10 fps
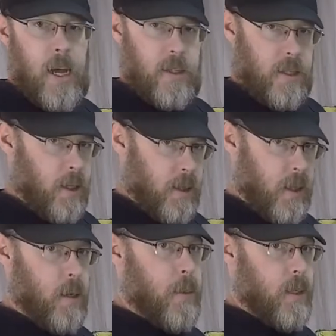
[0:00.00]
add just a
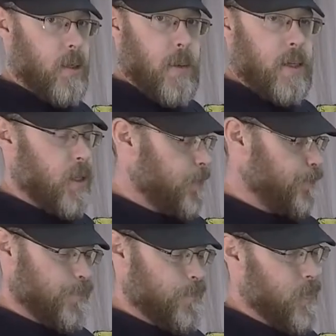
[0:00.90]
little bit too much,
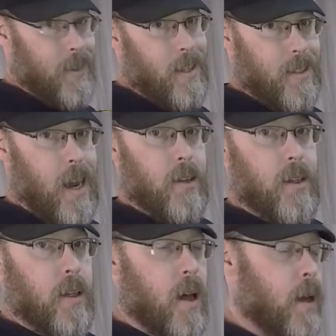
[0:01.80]
it's
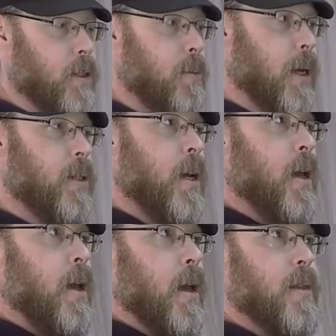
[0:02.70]
actually a lot too much.
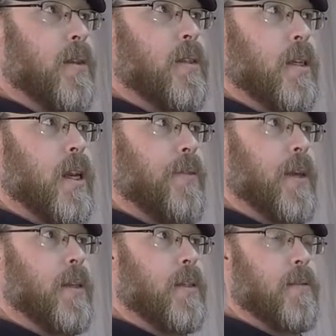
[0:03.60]
And the
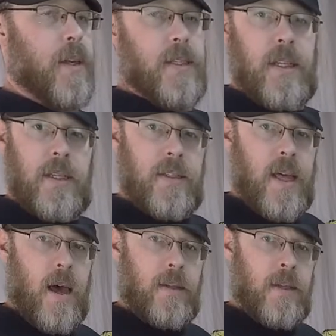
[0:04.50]
significance of this is
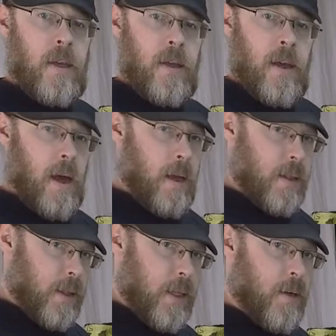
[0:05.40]
that a
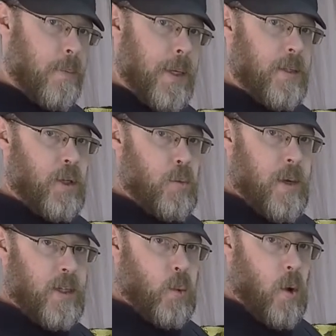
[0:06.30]
little bit too much